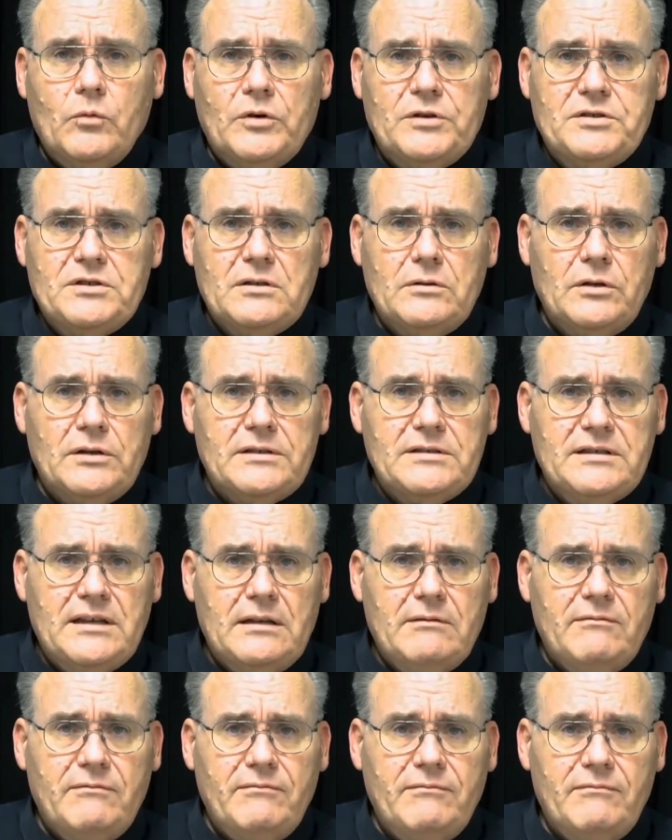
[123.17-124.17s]
which it looks
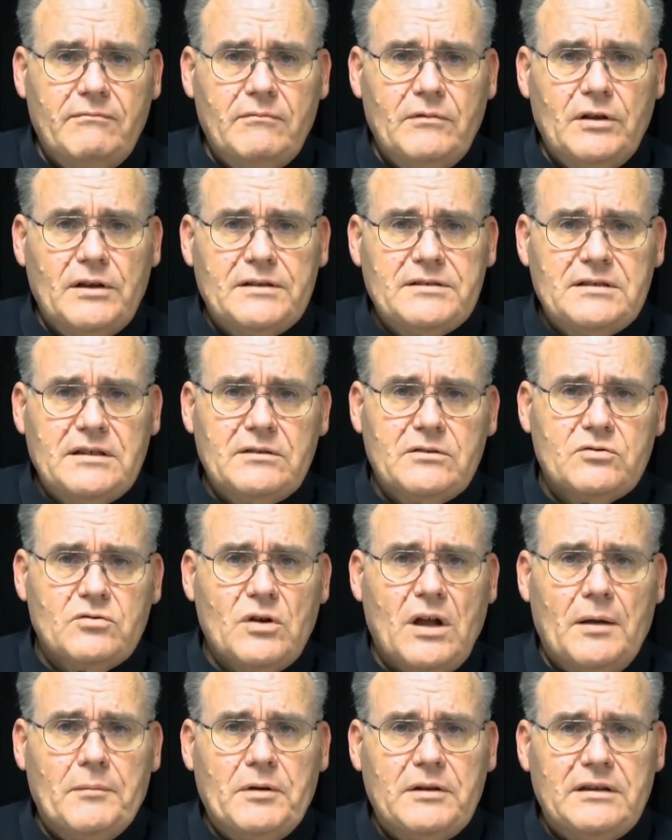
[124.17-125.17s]
at looks at
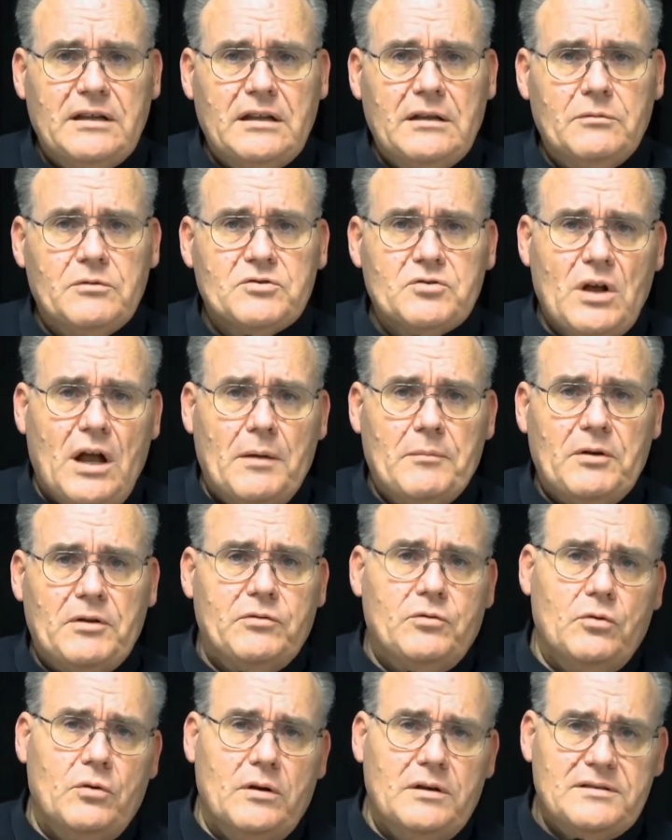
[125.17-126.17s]
trauma, dealing with trauma
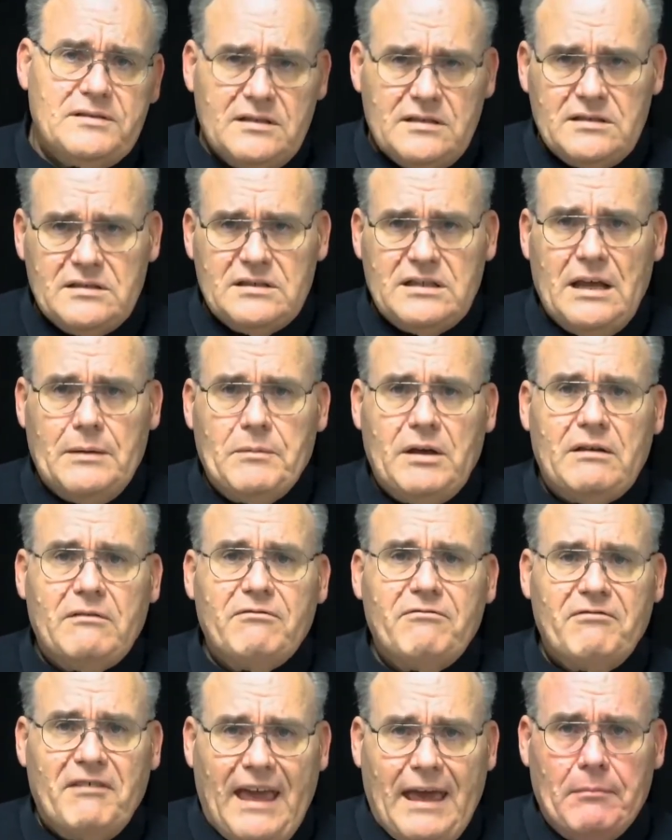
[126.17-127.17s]
through a systemic
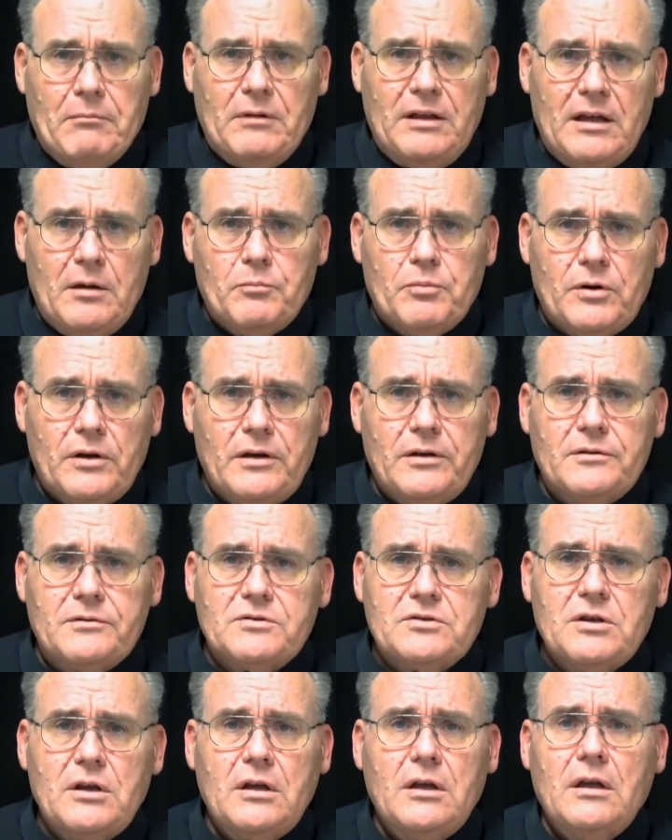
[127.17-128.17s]
family
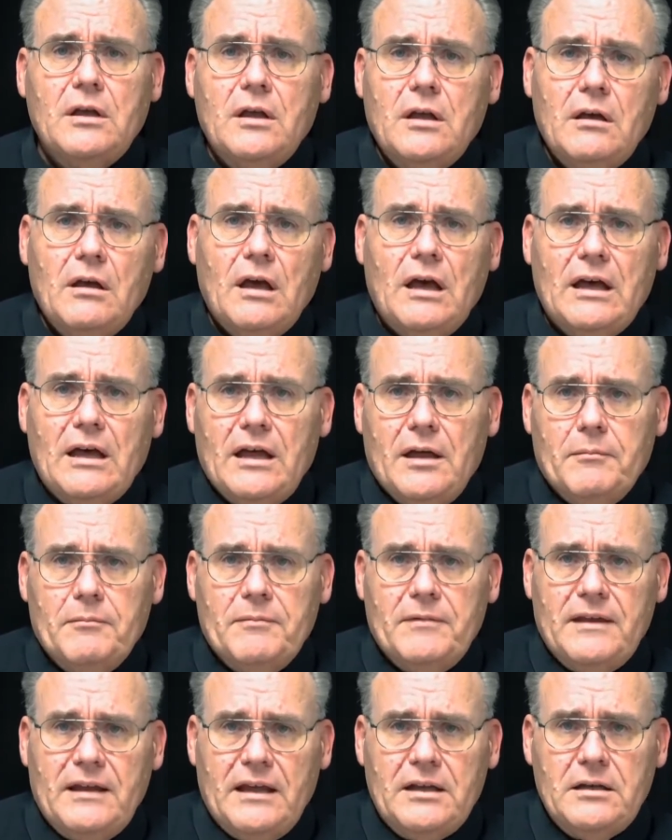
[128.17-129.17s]
approach.
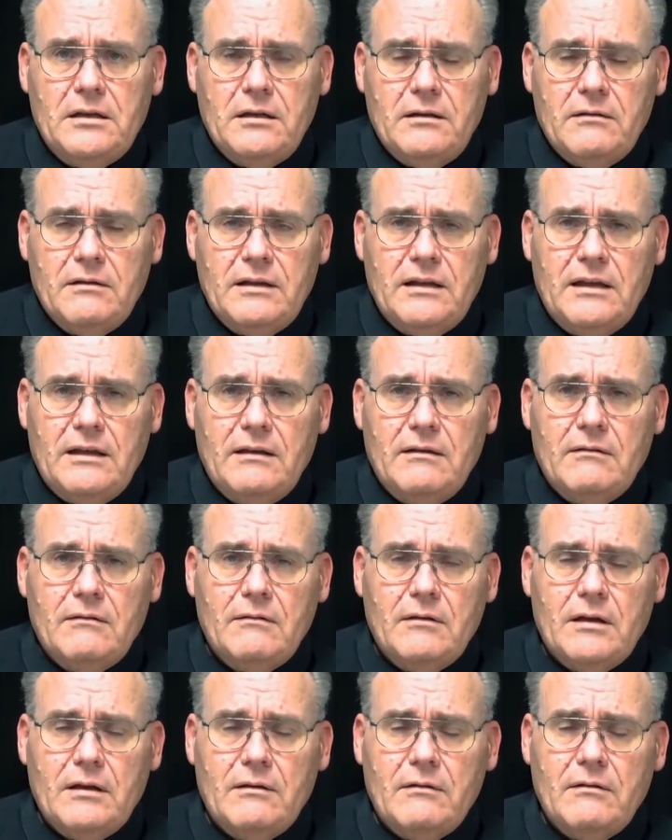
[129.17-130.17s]
Um, the in, the
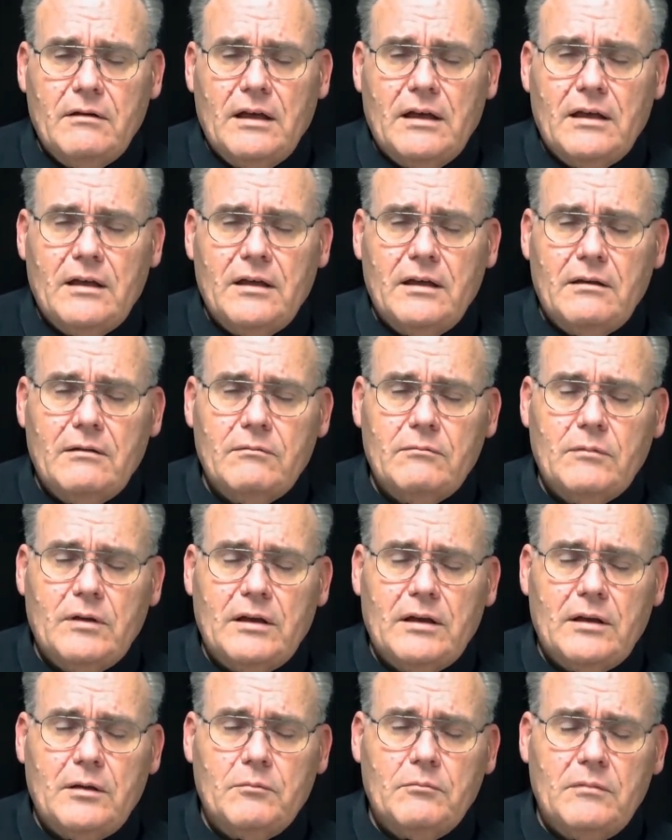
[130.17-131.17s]
uh,
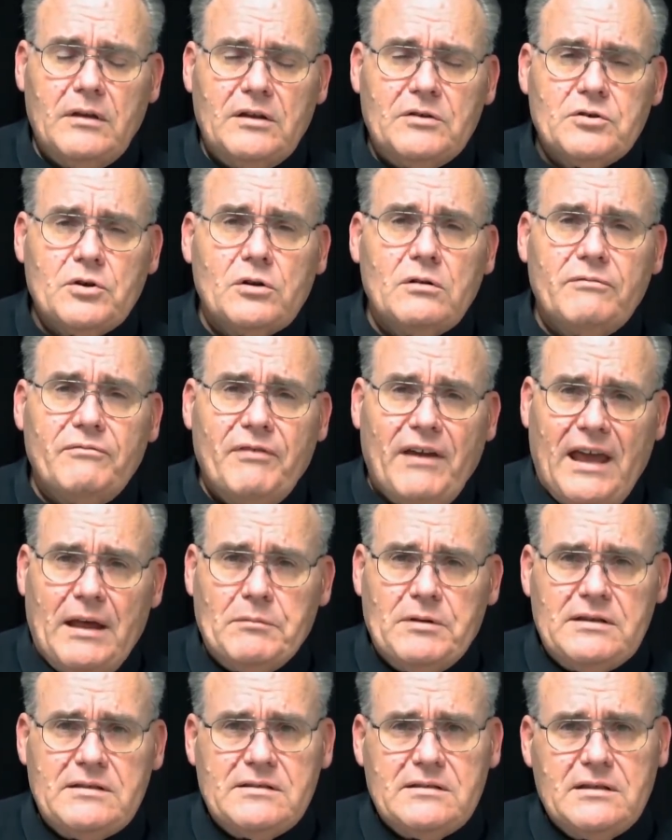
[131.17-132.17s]
um, internal
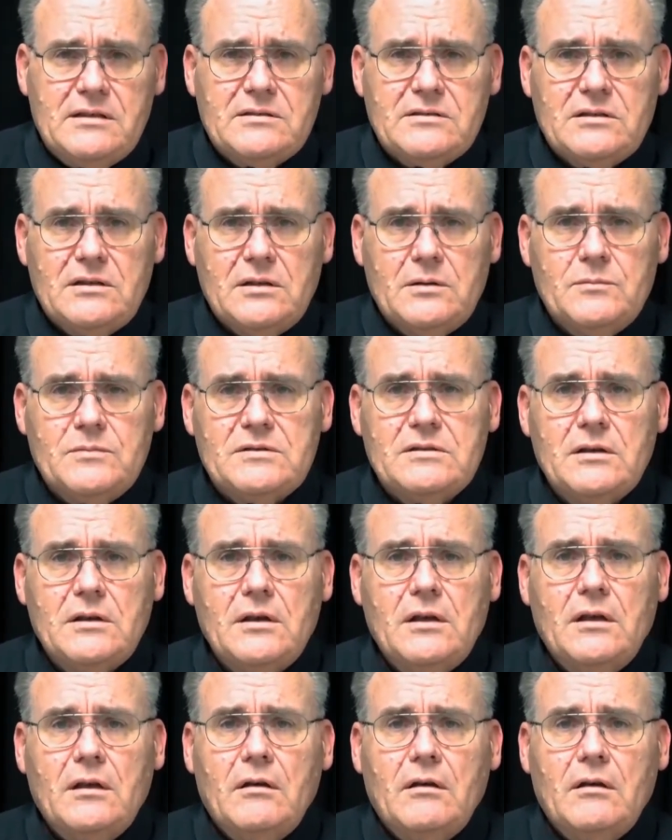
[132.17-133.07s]
family systems